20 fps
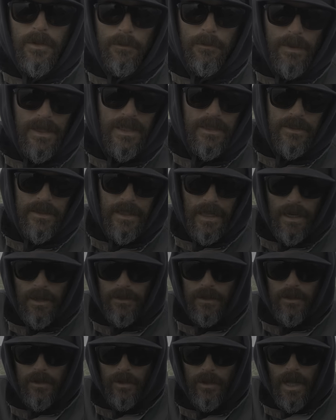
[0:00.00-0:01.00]
can pinch
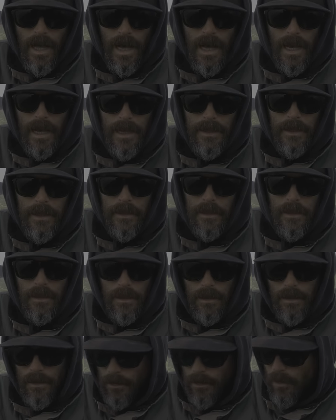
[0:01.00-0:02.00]
down the little eye that
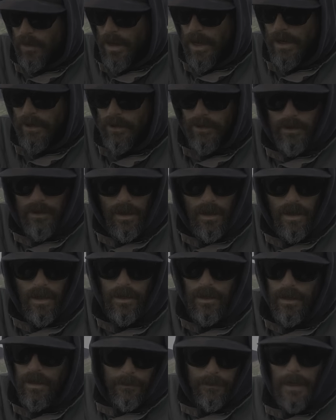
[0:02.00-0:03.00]
the wire's
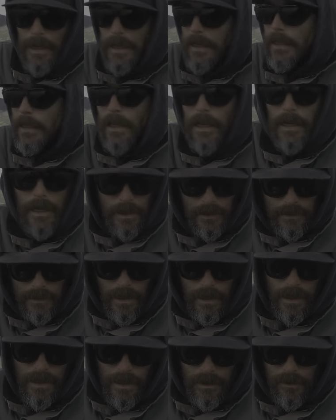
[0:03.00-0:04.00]
on, paint it like I
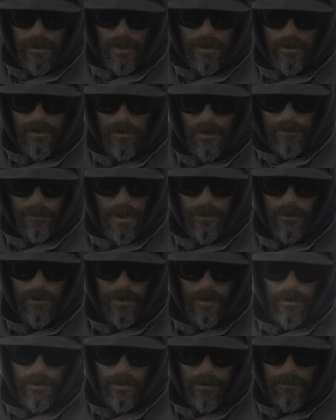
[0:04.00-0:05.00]
said, that's what I'll do, I'll
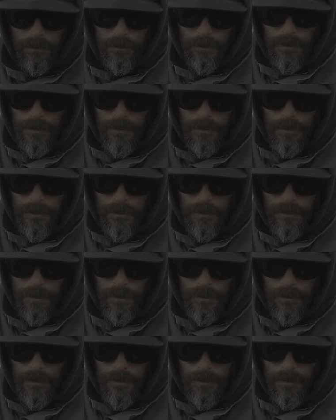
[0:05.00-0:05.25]
powder coat them.